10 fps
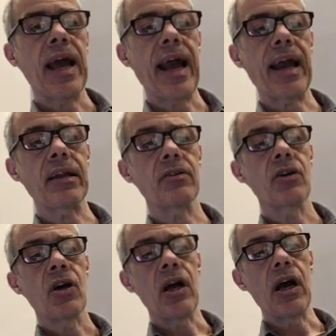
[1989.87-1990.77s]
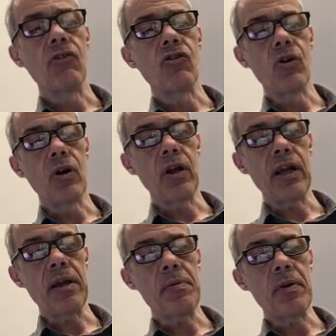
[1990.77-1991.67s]
and
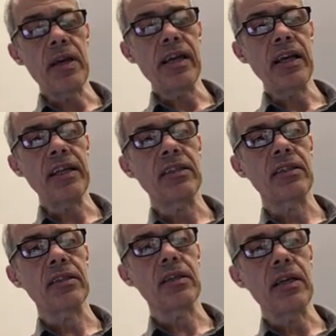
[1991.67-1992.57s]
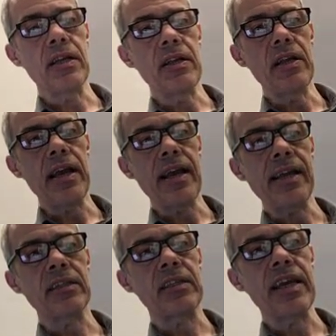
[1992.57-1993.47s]
it, it's,
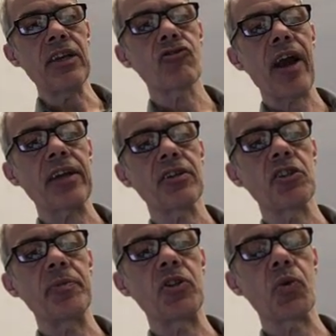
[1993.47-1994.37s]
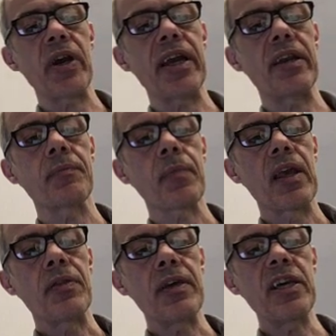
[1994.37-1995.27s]
it's the interactions between
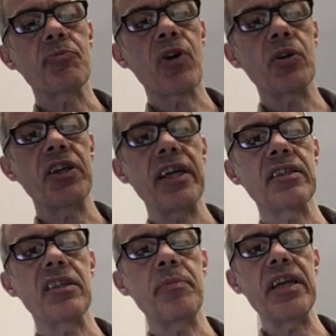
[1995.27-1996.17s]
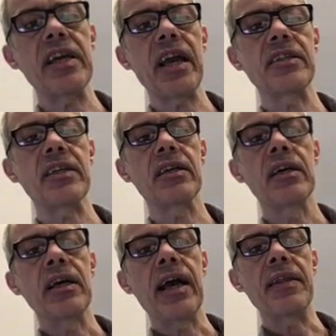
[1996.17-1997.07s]
these proteins and the mediator,
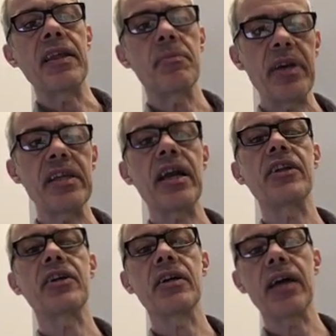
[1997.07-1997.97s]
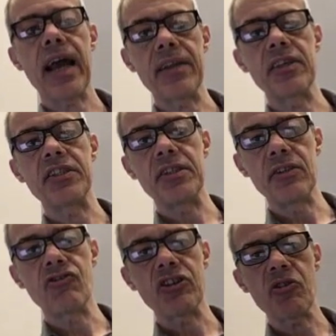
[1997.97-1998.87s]
and then the mediator and the
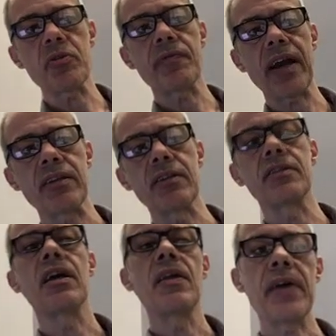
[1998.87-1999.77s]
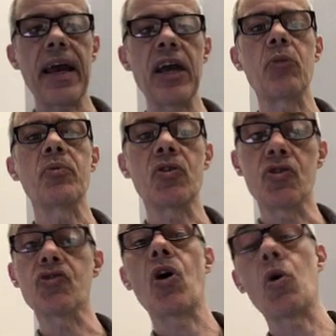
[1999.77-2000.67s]
transcription factors that help
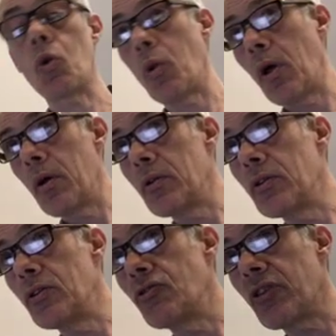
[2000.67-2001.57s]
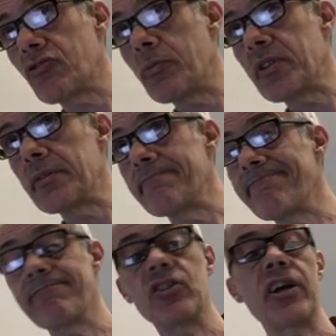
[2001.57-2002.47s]
control transcription.
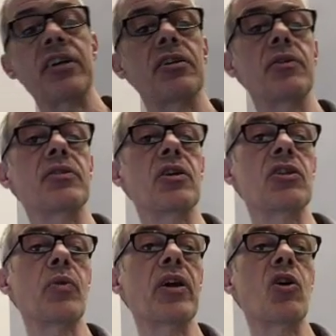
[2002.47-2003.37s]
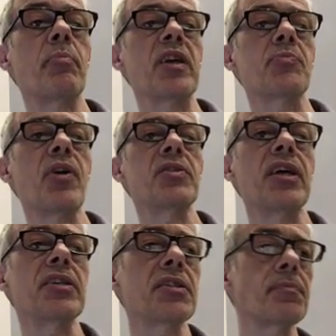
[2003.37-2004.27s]
Okay, so it's, it's quite a complex
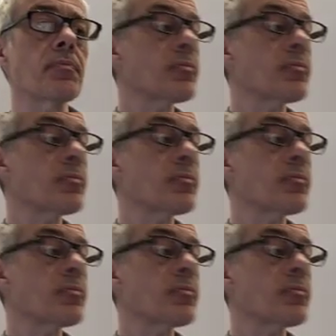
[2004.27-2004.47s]
process.